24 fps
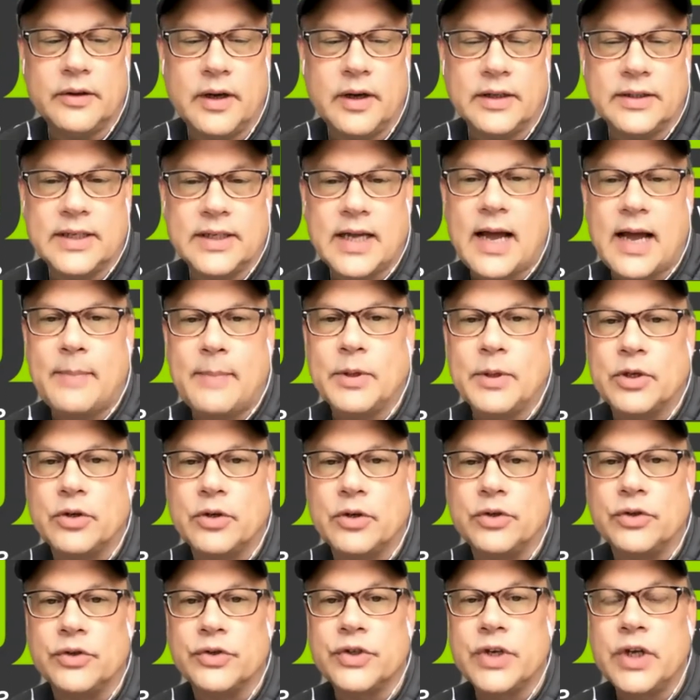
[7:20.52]

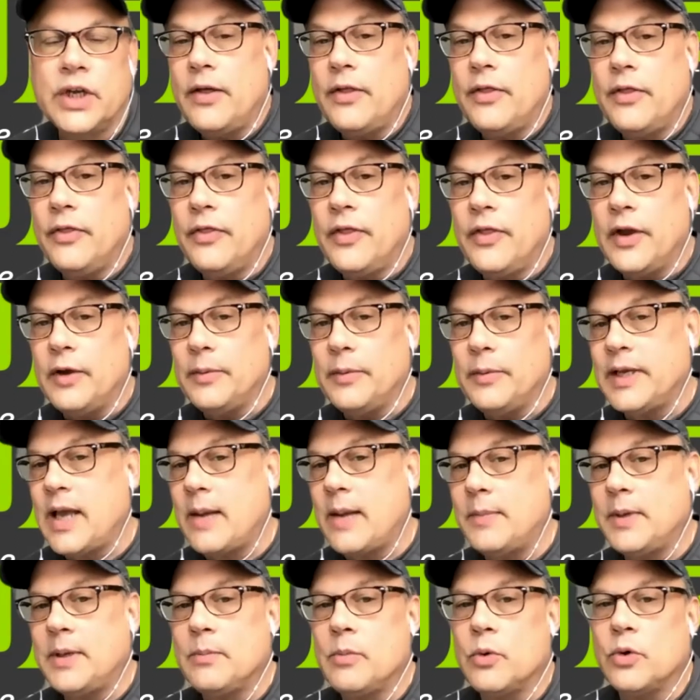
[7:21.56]
topicals, they're
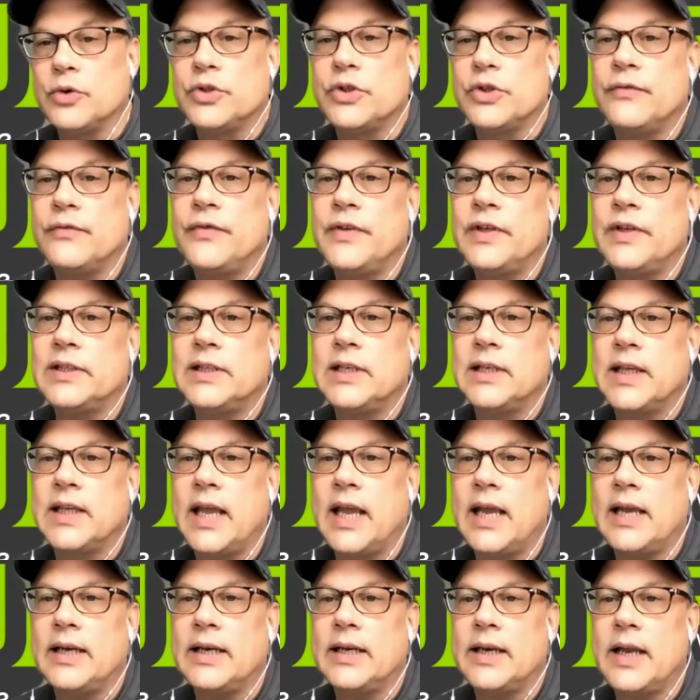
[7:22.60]
becoming more
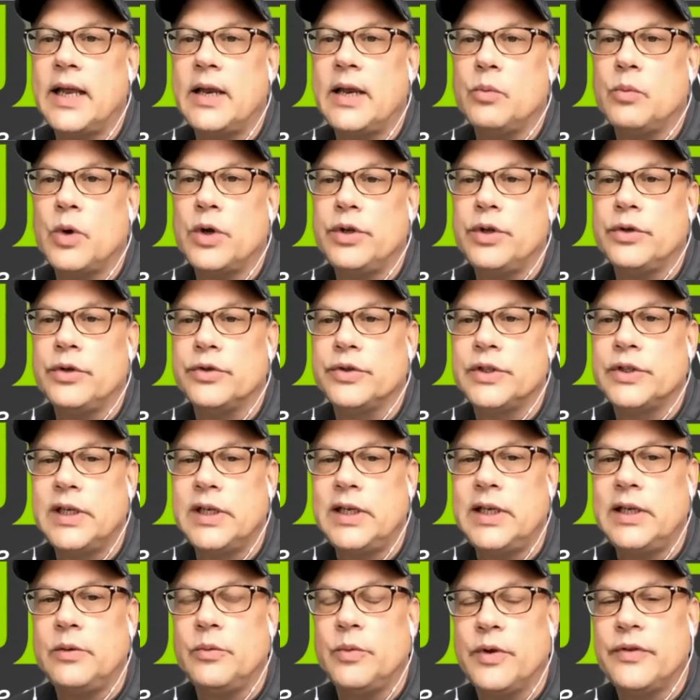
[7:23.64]
sophisticated. And what you're
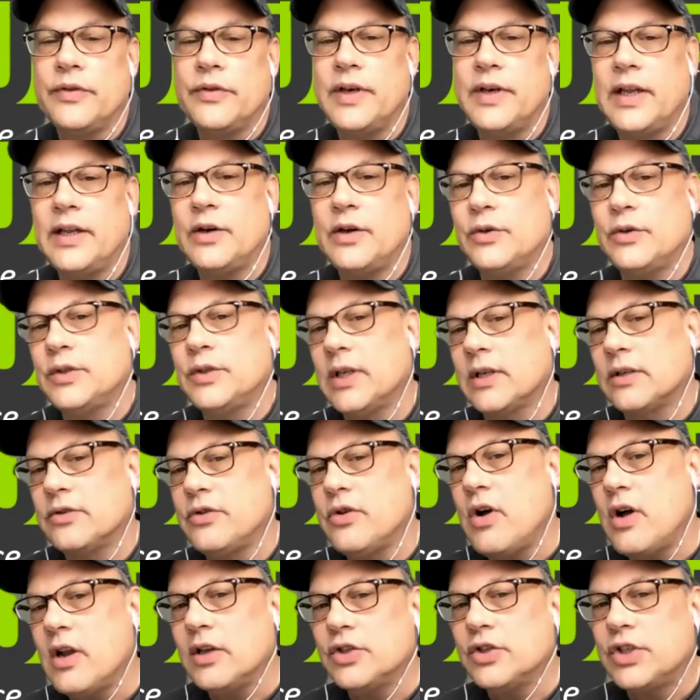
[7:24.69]
seeing with
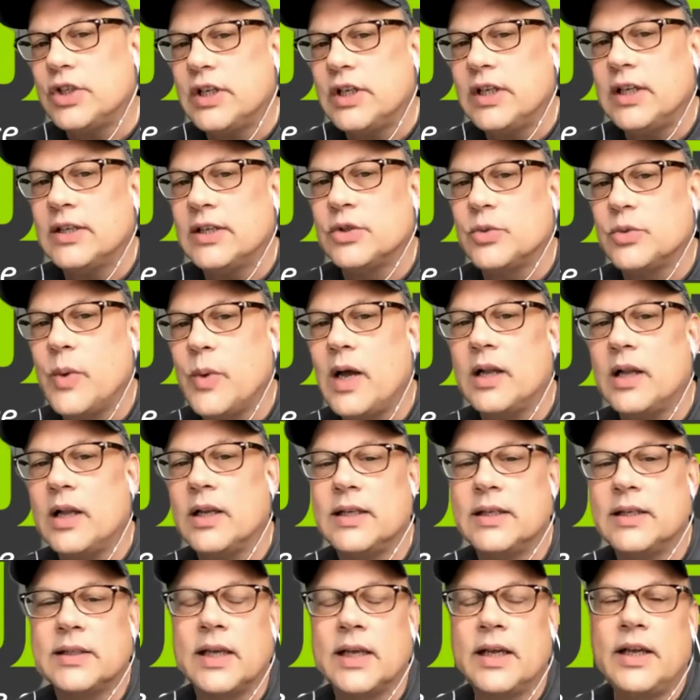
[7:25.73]
nanotechnology as well
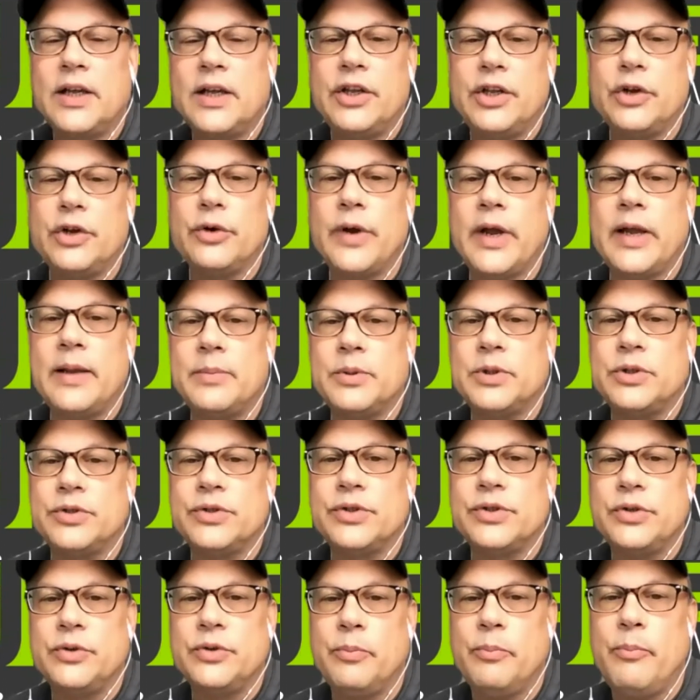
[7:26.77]
is you're able
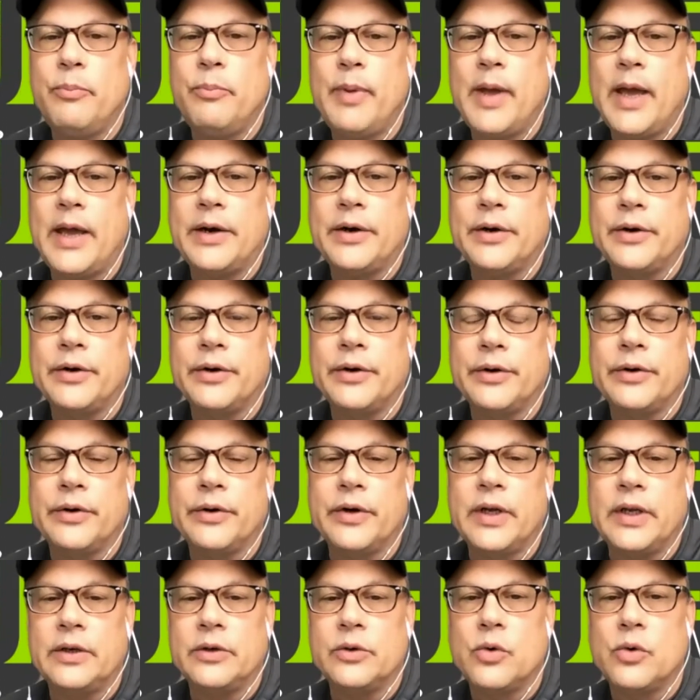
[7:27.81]
to better
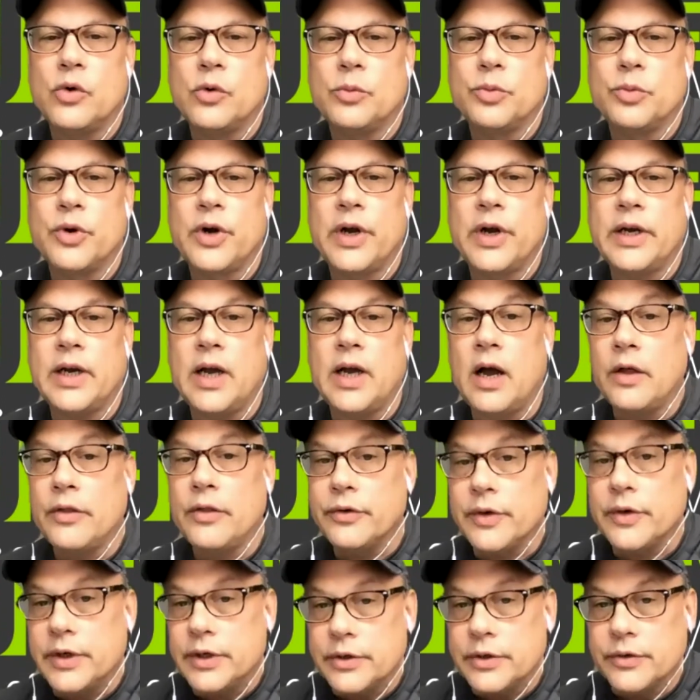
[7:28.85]
incorporate
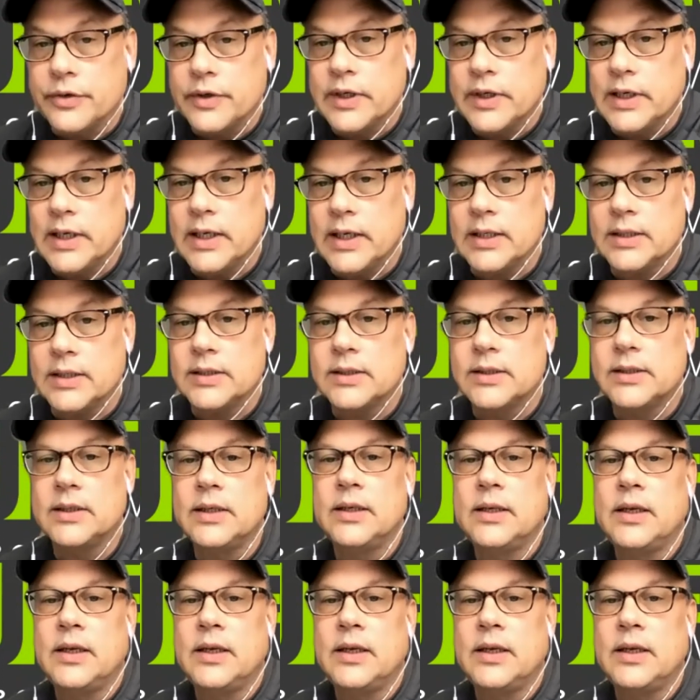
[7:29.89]
other ingredients.